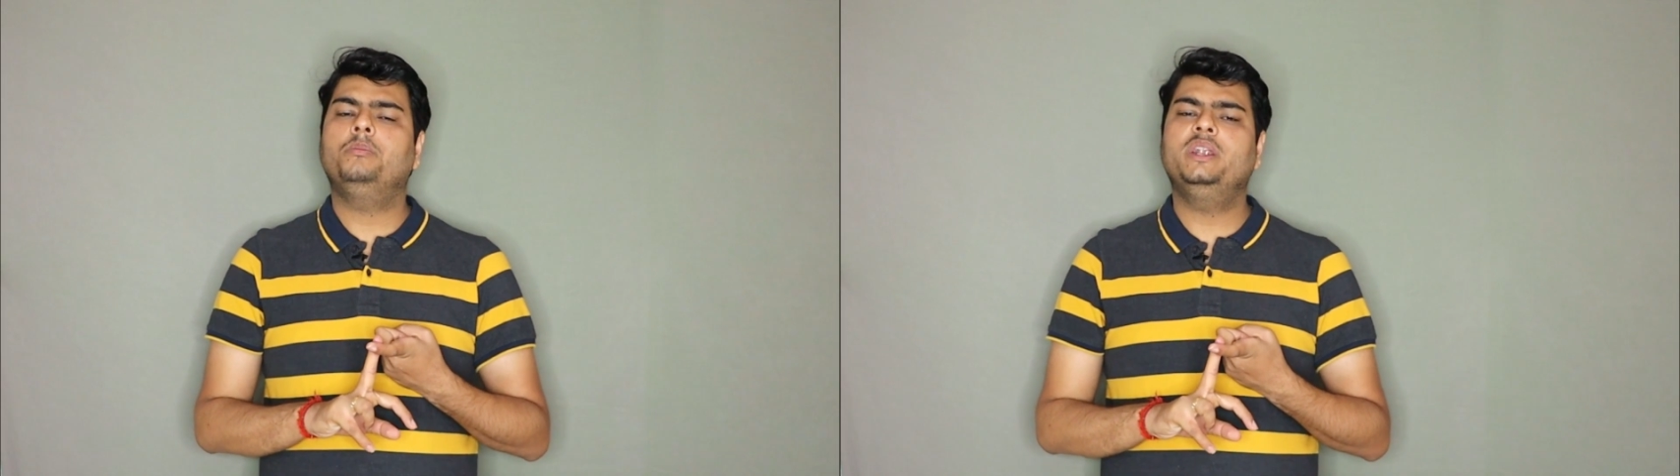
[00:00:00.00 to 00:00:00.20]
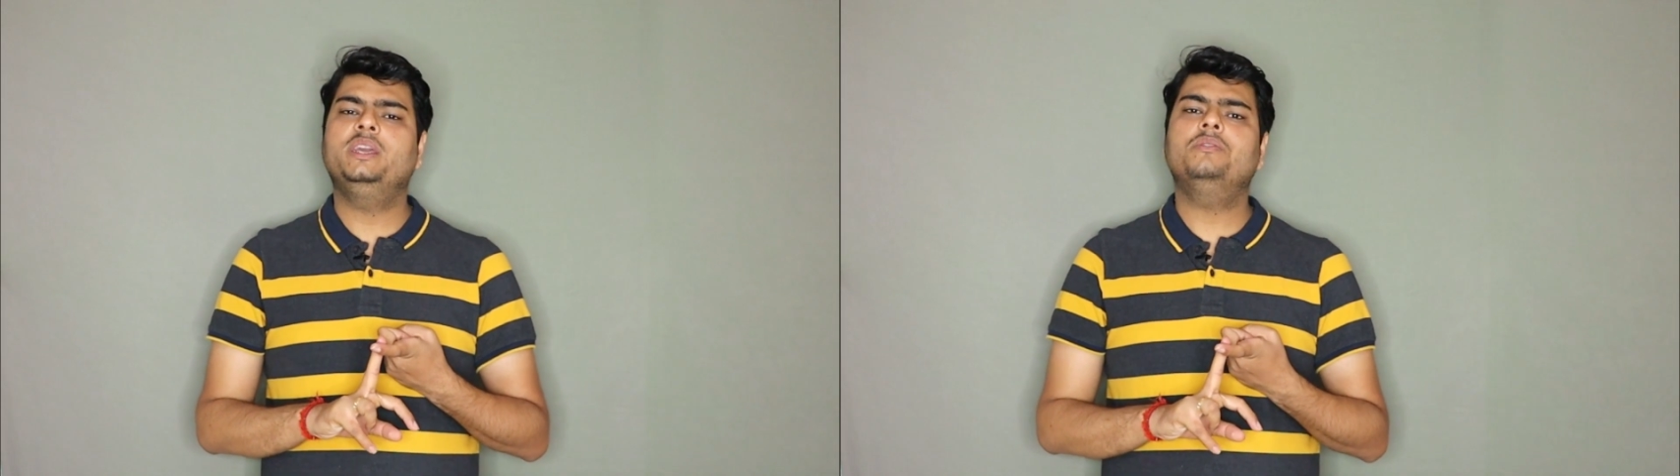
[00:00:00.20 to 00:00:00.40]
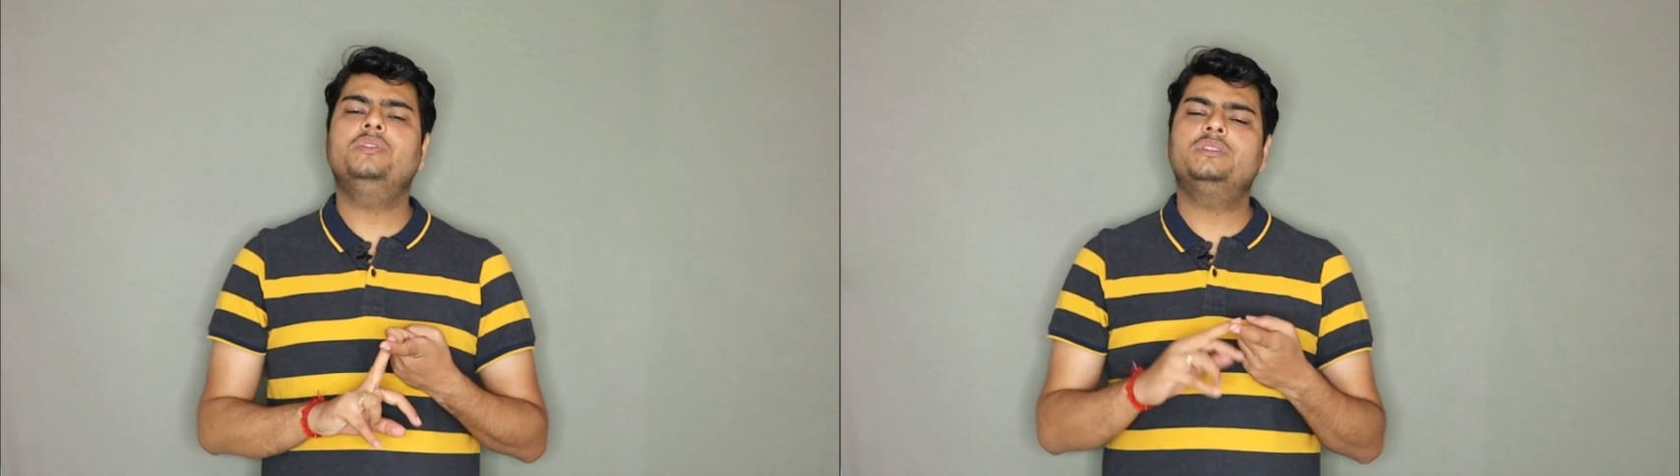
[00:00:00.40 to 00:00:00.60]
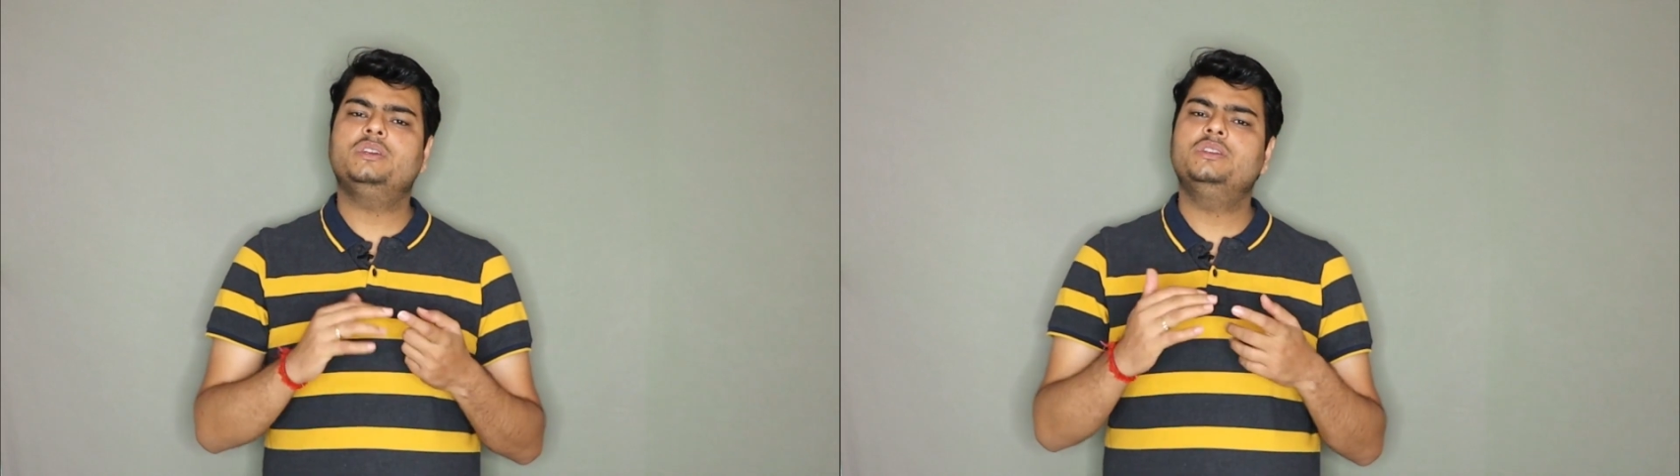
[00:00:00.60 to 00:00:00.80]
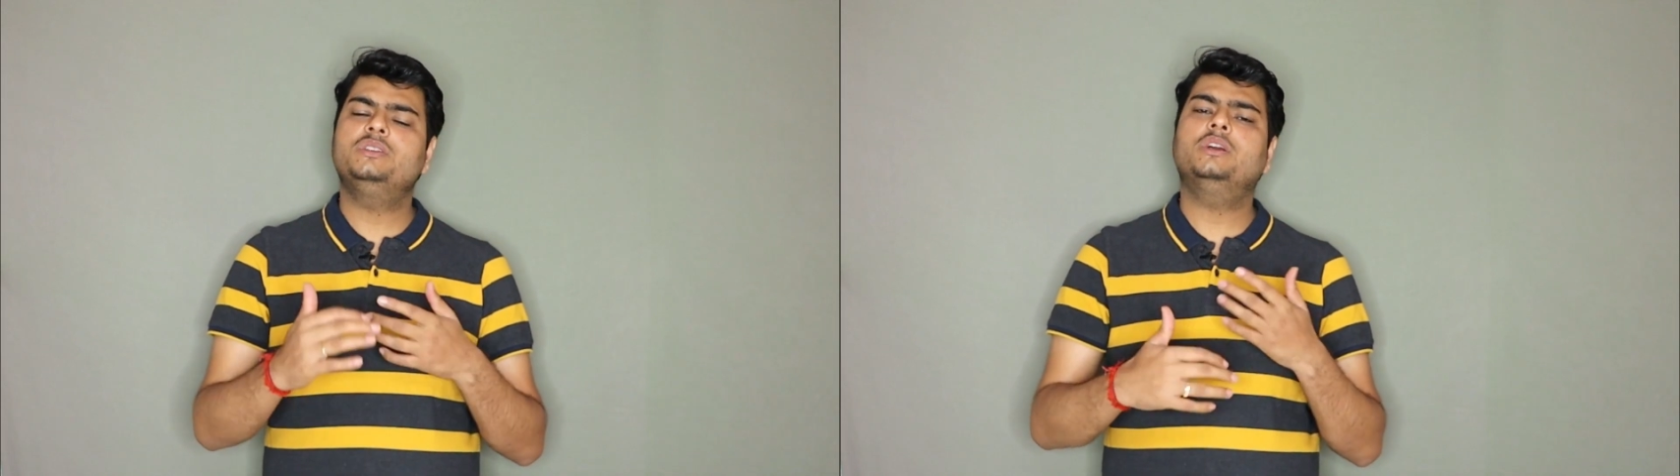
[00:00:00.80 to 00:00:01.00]
PDF is
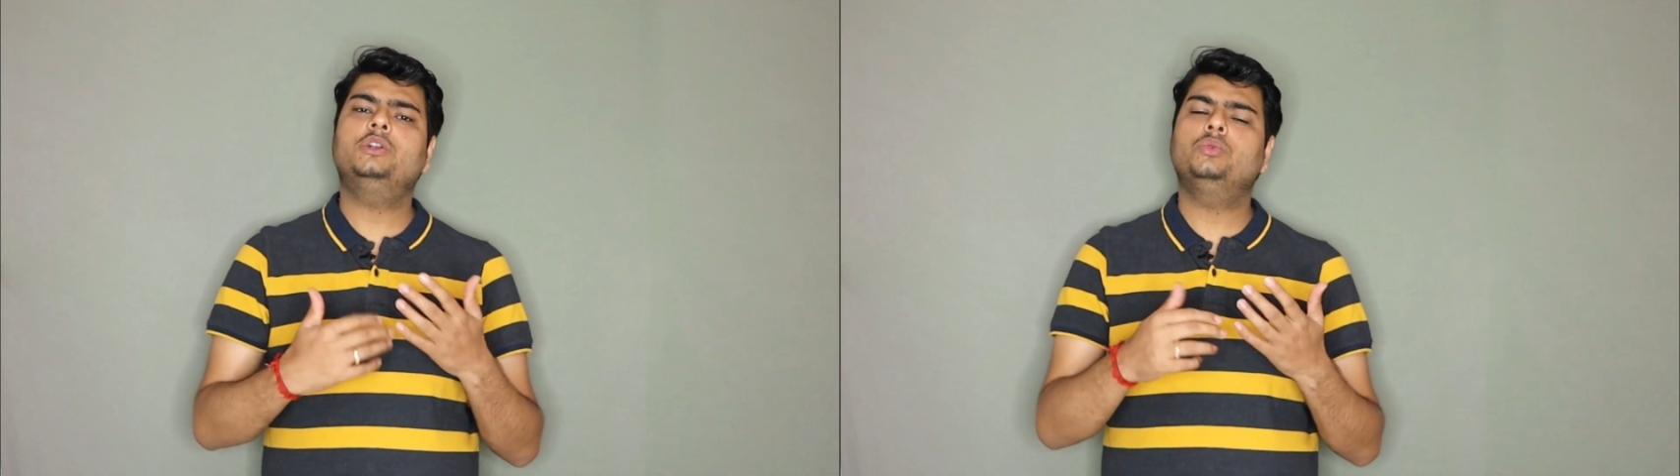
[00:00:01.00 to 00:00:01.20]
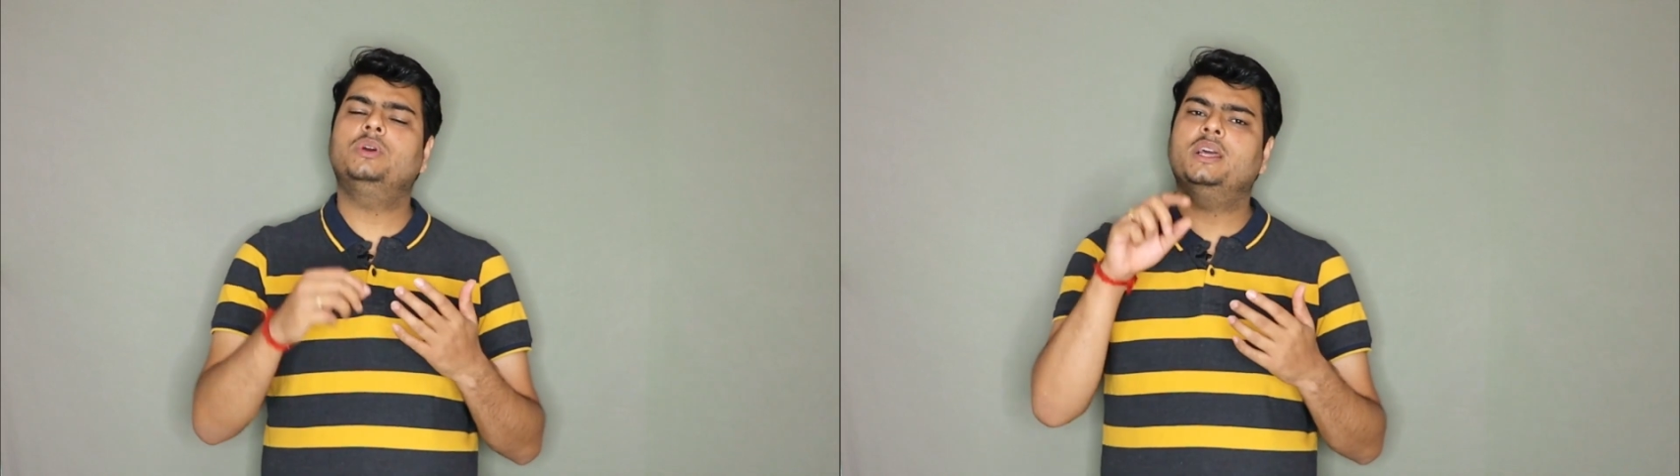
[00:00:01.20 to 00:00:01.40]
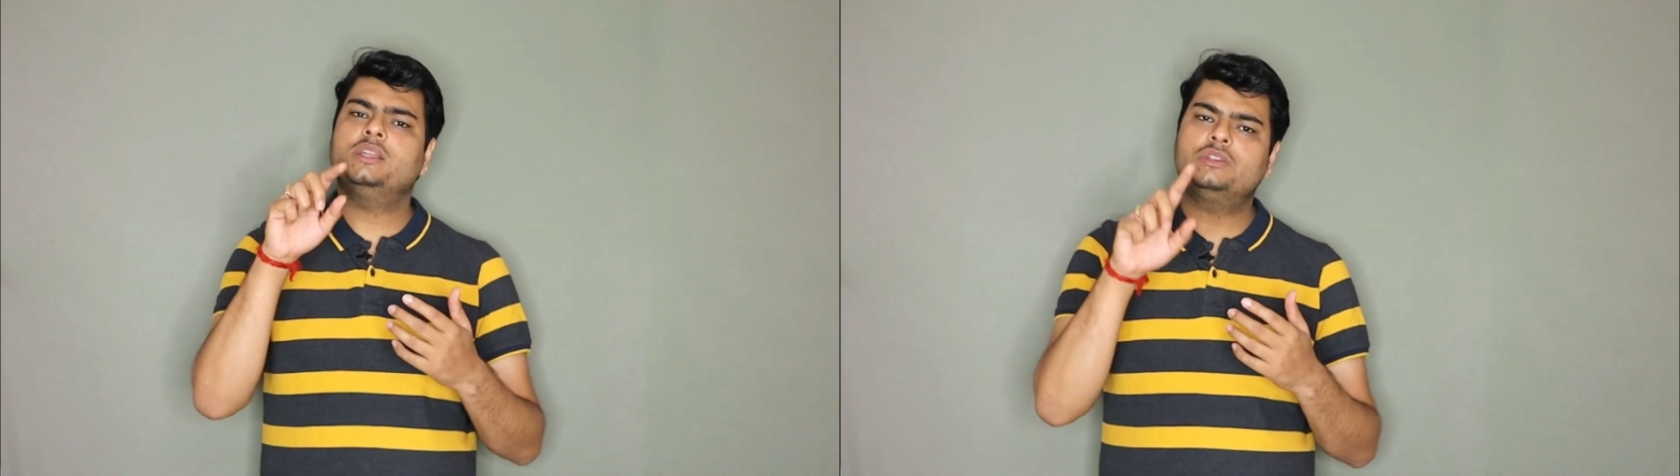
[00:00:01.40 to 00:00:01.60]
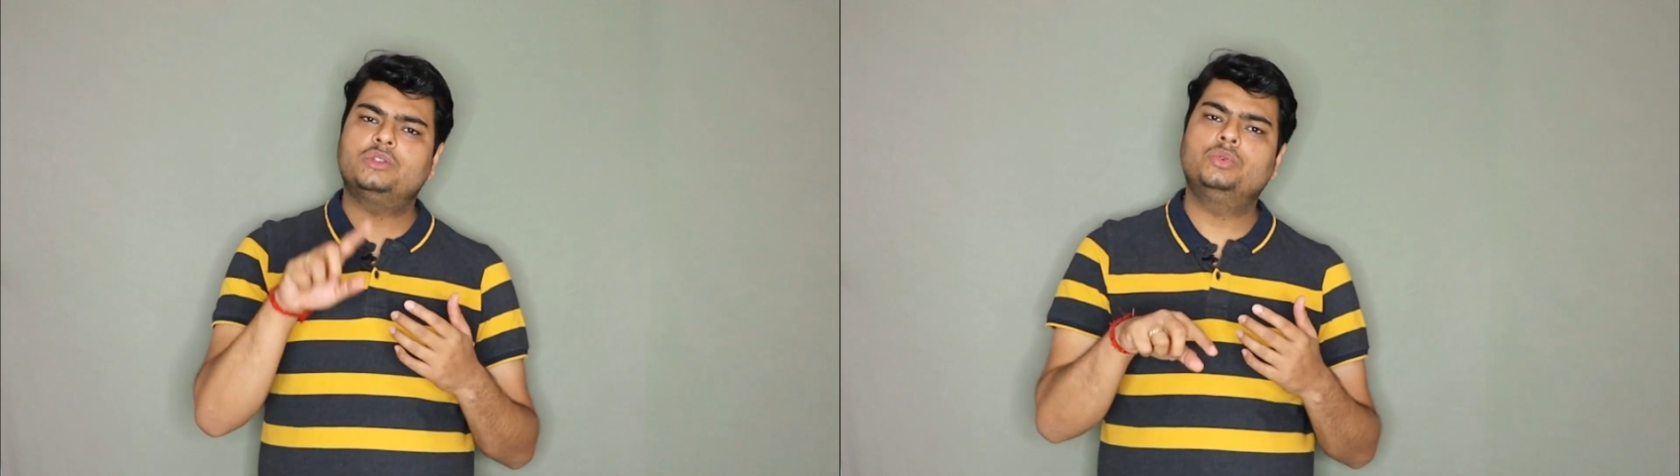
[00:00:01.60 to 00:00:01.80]
easier to glance